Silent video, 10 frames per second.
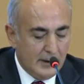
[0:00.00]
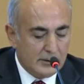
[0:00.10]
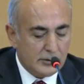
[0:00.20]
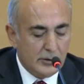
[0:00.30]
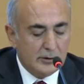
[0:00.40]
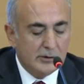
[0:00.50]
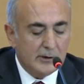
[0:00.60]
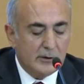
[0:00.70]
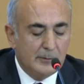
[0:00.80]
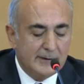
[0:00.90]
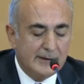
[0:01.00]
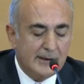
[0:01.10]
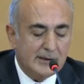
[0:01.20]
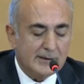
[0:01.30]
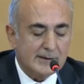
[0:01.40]
Certain
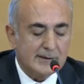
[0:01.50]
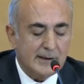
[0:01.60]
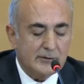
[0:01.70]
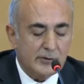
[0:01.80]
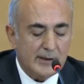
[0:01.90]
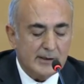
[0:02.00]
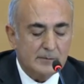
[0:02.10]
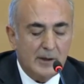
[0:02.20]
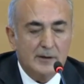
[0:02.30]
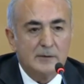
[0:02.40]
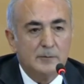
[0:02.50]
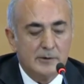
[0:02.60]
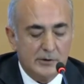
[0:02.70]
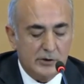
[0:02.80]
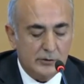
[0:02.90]
recommendations address
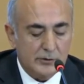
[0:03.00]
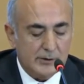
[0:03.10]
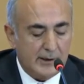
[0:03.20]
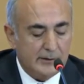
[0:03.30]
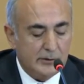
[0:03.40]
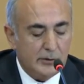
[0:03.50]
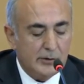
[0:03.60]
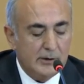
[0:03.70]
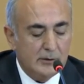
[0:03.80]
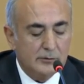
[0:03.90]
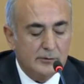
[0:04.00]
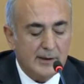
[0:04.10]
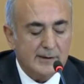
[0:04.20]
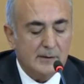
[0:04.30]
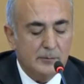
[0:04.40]
multiple issues and Turkey could
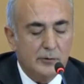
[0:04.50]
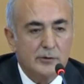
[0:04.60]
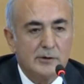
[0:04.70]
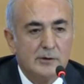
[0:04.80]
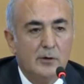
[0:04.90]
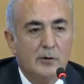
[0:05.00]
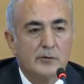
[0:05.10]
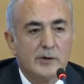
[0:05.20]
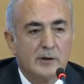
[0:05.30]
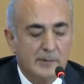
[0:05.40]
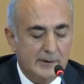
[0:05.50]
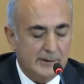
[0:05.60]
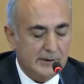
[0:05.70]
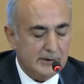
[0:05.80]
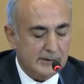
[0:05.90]
not support the whole
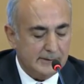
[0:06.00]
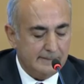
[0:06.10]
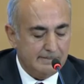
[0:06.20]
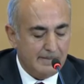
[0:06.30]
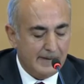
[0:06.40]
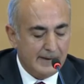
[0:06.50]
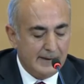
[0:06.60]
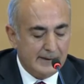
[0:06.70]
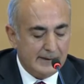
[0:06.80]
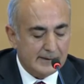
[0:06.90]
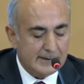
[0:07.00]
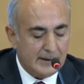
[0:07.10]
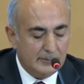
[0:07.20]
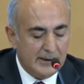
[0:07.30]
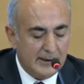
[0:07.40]
recommendation. In
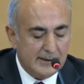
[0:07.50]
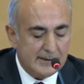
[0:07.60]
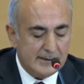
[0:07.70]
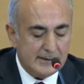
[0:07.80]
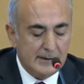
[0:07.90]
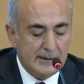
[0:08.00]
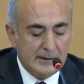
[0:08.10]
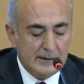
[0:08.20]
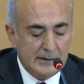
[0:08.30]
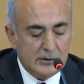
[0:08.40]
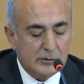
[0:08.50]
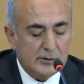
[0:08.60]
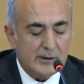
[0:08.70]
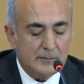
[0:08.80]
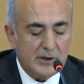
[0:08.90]
some cases,
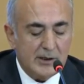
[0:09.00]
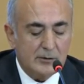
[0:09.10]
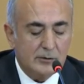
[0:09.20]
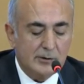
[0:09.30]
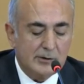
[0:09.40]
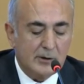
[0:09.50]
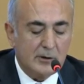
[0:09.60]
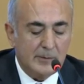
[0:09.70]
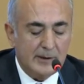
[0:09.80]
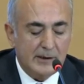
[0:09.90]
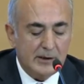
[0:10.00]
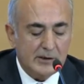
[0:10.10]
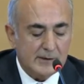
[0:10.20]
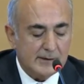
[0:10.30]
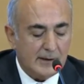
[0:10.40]
issues subject to the
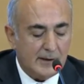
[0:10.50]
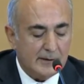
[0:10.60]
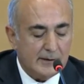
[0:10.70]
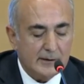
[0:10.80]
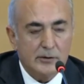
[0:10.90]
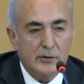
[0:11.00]
recommendations are not